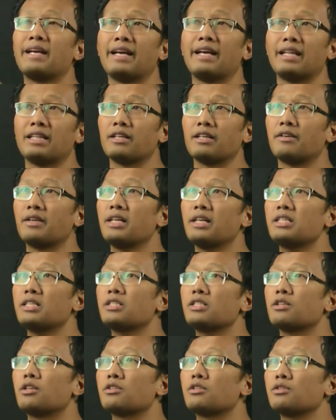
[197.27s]
and the range
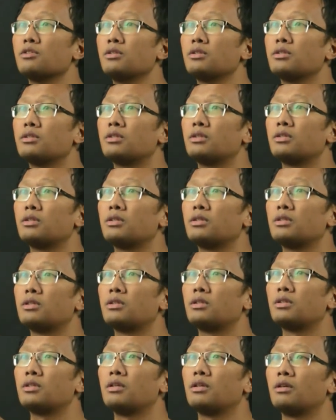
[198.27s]
is also
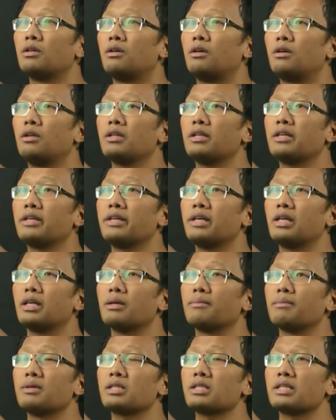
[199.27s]
all the real
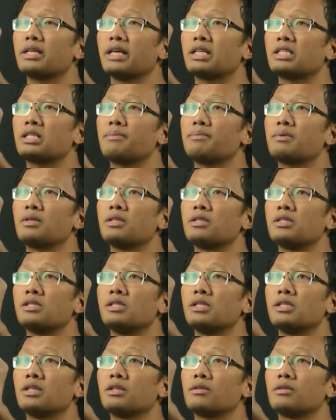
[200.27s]
numbers except
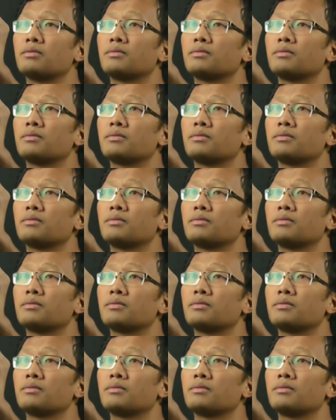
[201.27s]
0.